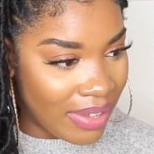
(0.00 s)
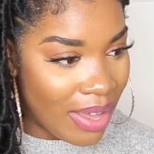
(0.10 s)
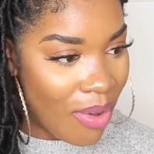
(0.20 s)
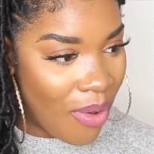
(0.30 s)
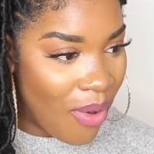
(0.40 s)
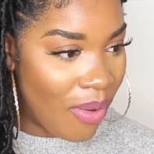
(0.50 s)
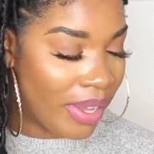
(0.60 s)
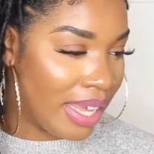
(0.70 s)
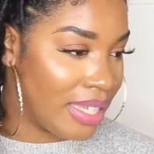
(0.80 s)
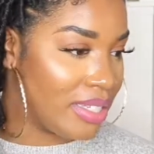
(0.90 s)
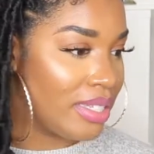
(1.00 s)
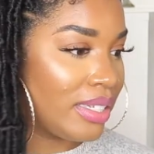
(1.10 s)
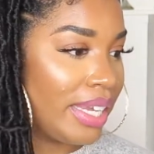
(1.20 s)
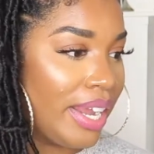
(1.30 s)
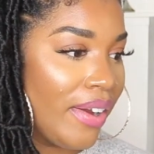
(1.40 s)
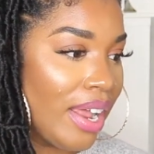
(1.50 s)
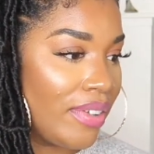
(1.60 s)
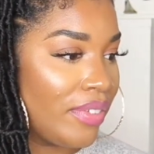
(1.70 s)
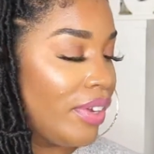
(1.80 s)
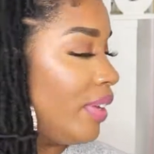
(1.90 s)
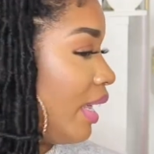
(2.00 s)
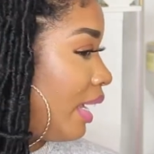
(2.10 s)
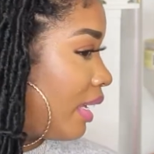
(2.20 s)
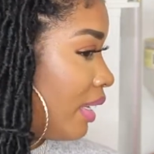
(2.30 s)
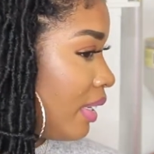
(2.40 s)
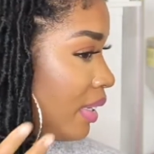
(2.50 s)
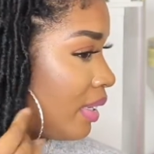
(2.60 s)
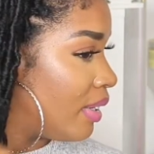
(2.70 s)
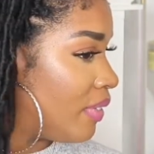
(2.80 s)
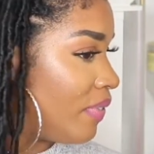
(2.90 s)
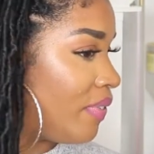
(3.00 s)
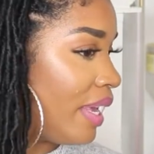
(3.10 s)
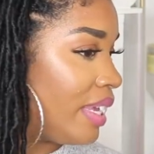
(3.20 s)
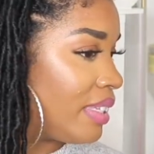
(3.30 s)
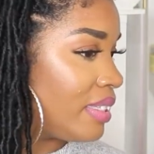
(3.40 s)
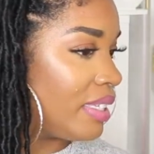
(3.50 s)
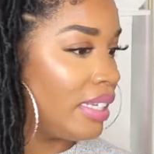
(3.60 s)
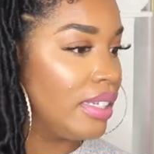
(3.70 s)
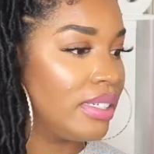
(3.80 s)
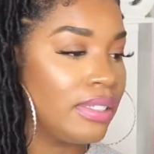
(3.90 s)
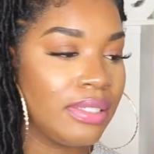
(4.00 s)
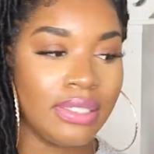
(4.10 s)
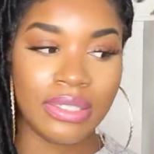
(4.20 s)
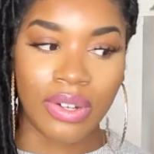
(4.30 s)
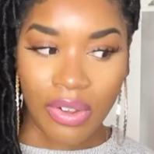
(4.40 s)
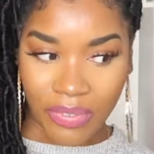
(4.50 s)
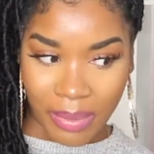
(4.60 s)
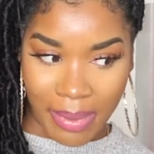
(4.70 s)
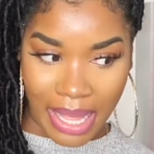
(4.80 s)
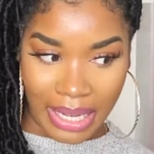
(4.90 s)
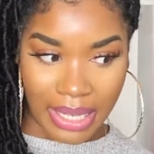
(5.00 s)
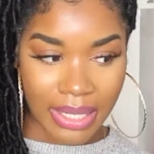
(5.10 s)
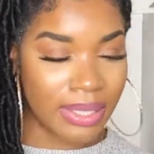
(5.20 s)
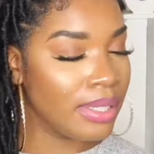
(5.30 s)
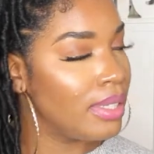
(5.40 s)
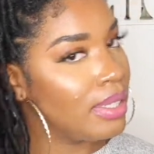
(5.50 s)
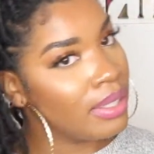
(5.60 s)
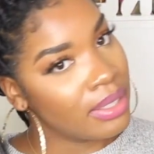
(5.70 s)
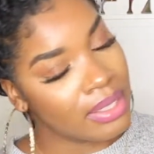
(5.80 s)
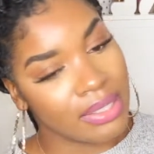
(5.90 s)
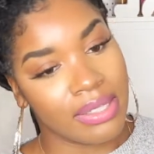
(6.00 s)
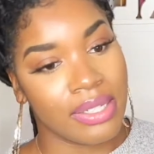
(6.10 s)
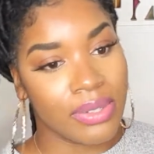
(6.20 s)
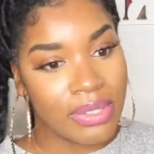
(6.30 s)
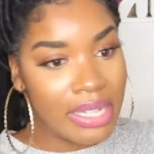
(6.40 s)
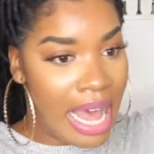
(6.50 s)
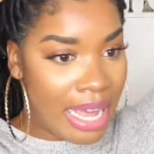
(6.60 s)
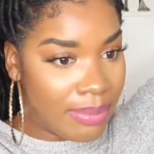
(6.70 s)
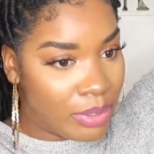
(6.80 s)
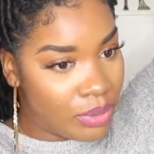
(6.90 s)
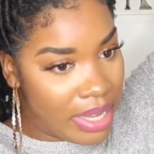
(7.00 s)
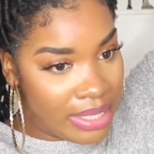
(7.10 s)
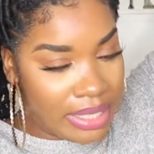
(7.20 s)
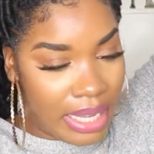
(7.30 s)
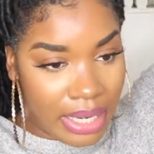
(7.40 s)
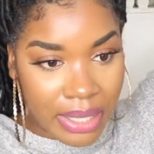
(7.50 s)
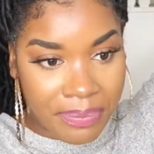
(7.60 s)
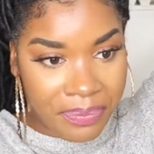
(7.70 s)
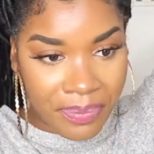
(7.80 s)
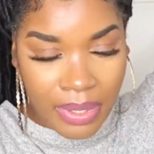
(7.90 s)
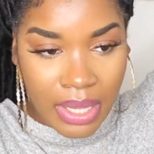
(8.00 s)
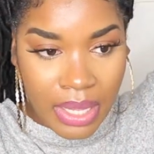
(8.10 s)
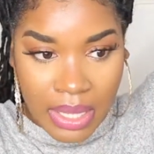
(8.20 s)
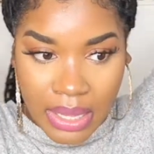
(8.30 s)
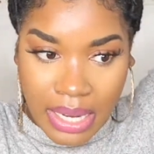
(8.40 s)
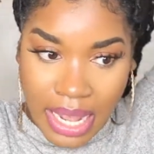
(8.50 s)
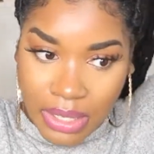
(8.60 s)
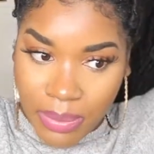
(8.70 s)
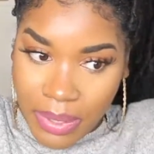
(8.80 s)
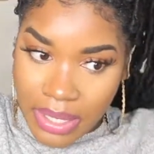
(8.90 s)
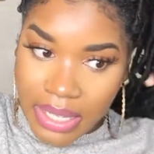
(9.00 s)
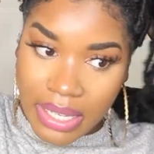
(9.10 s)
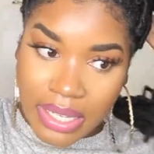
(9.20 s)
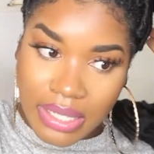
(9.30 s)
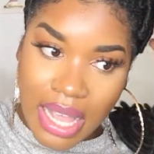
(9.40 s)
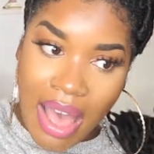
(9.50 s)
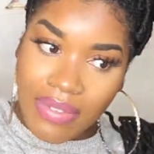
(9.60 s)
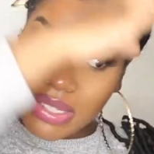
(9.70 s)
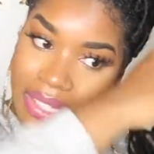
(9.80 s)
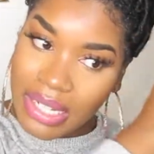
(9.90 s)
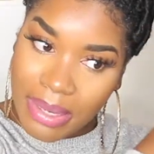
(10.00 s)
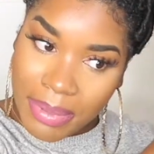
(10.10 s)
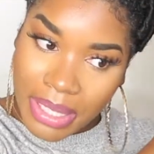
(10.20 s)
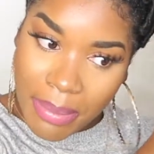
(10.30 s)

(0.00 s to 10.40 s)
at all. It gets the hair out of your like face and, you know, off your body. It's a little slack, but you guys get it. The next one is obviously gonna be the